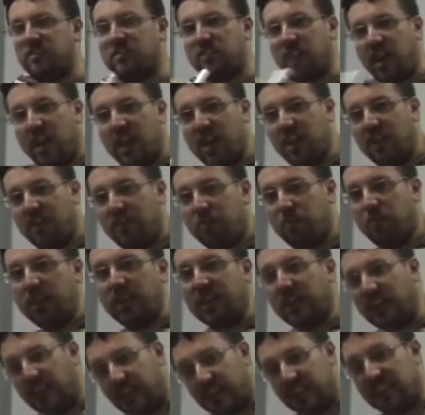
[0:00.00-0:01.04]
Save, and we
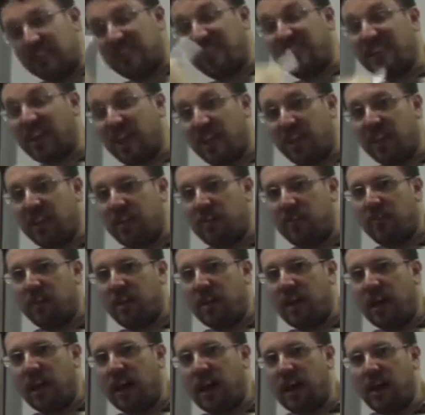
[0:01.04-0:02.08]
can click Save,
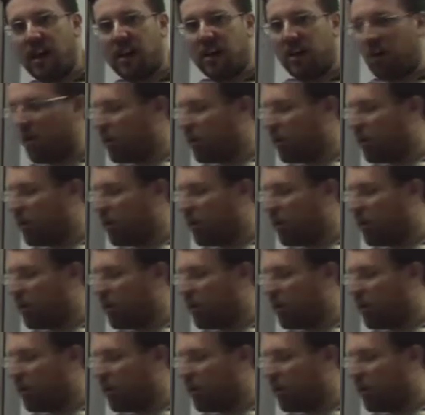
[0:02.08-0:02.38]
and